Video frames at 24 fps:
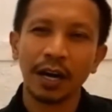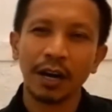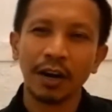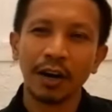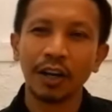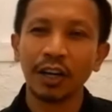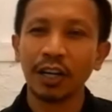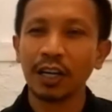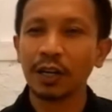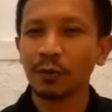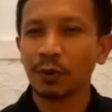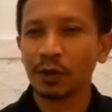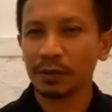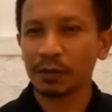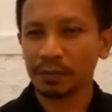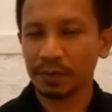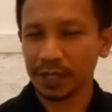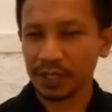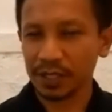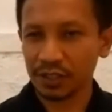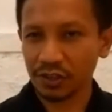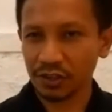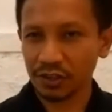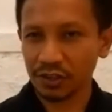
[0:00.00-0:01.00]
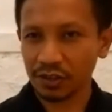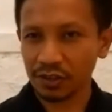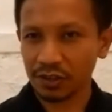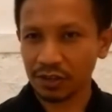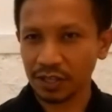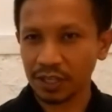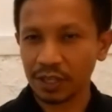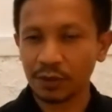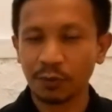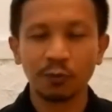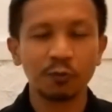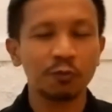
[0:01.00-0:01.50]
only one picture,
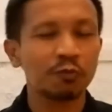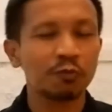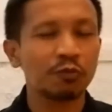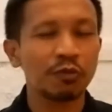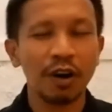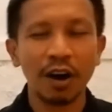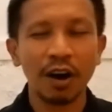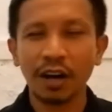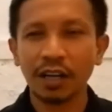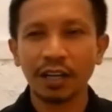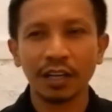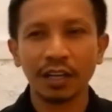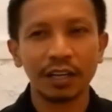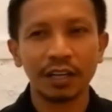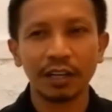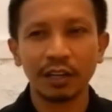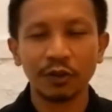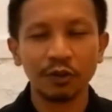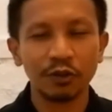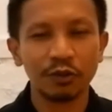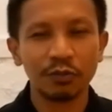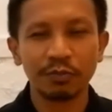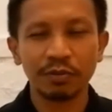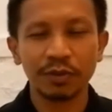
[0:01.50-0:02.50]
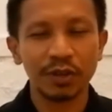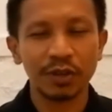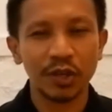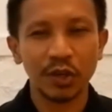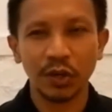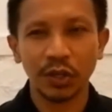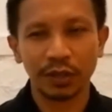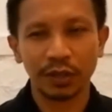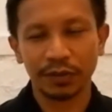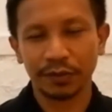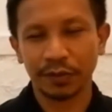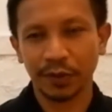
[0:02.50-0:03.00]
it won't look
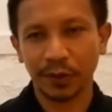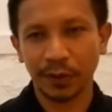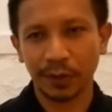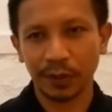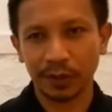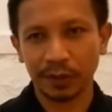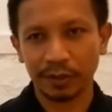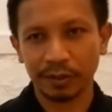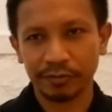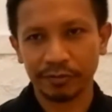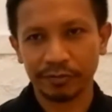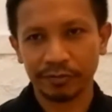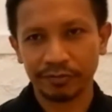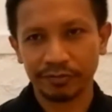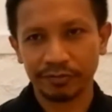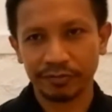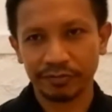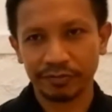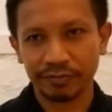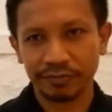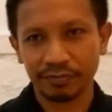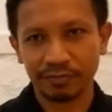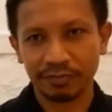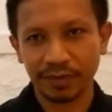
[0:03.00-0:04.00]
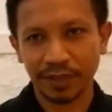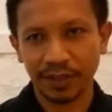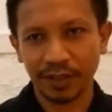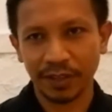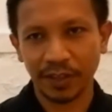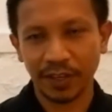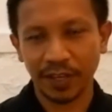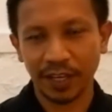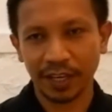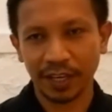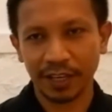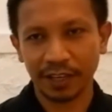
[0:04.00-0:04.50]
beautiful.
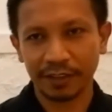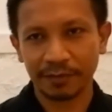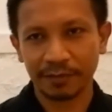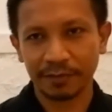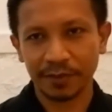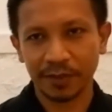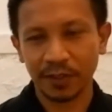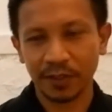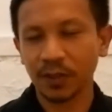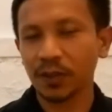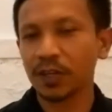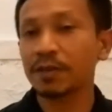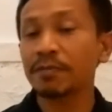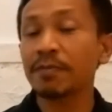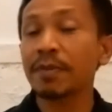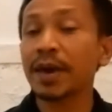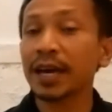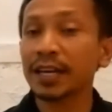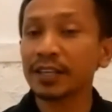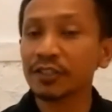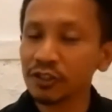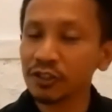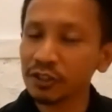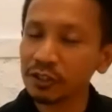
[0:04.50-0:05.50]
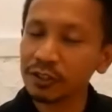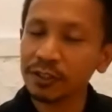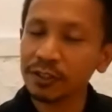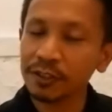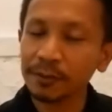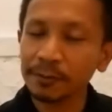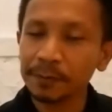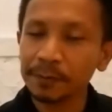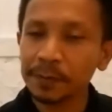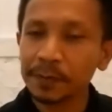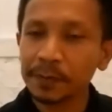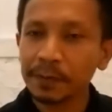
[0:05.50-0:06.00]
Okay, so
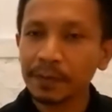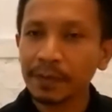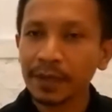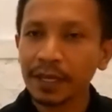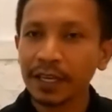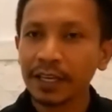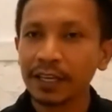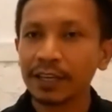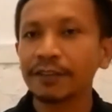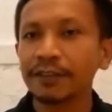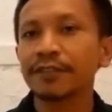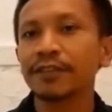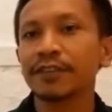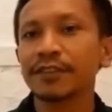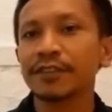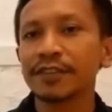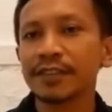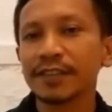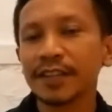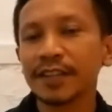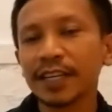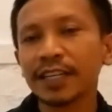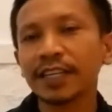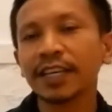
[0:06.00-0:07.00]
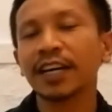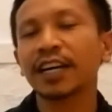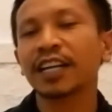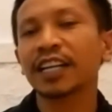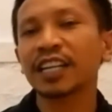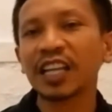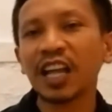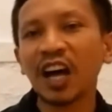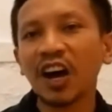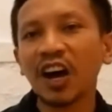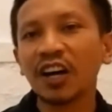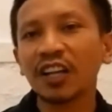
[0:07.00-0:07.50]
imagine if you stay
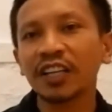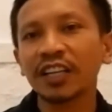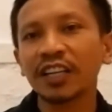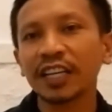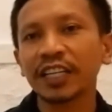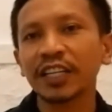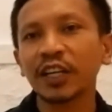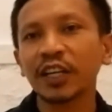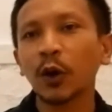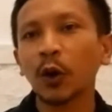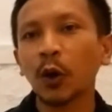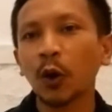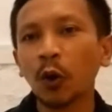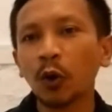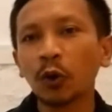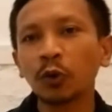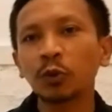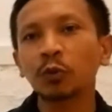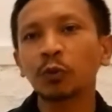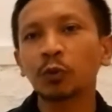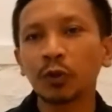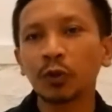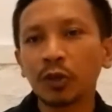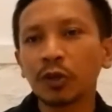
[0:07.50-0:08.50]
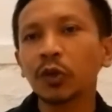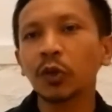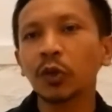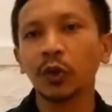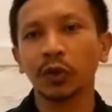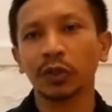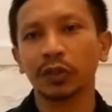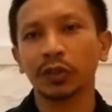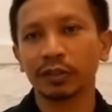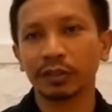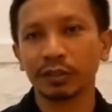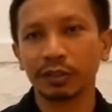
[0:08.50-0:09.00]
alone in the whole
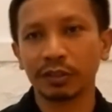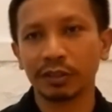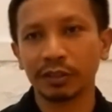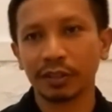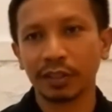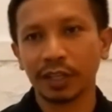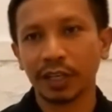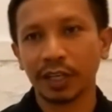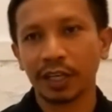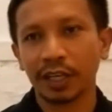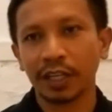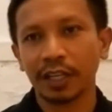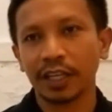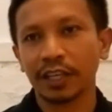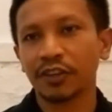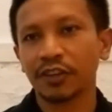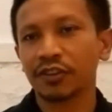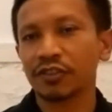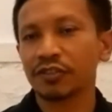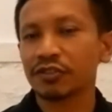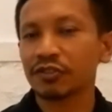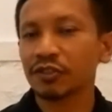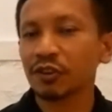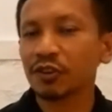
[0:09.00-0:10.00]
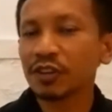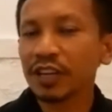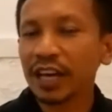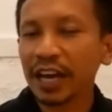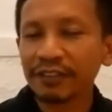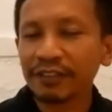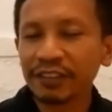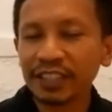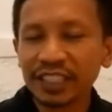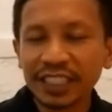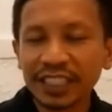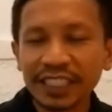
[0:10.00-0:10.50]
world, like you don't
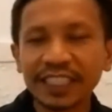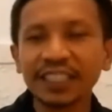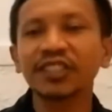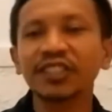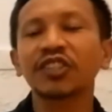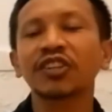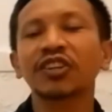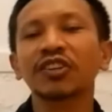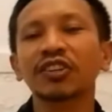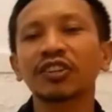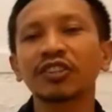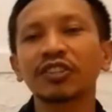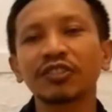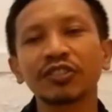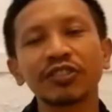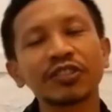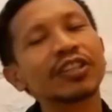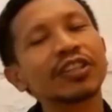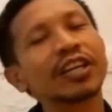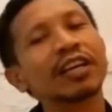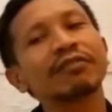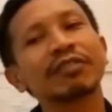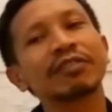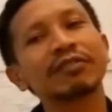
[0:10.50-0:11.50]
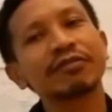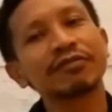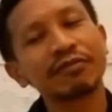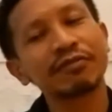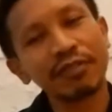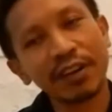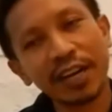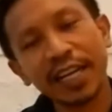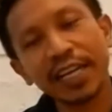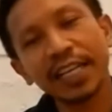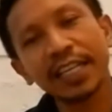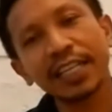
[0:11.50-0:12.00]
have a teacher, you don't have a
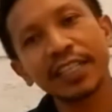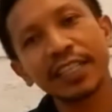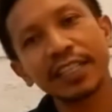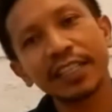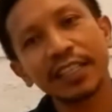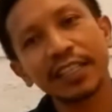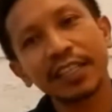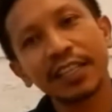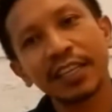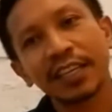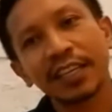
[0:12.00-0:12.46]
friend,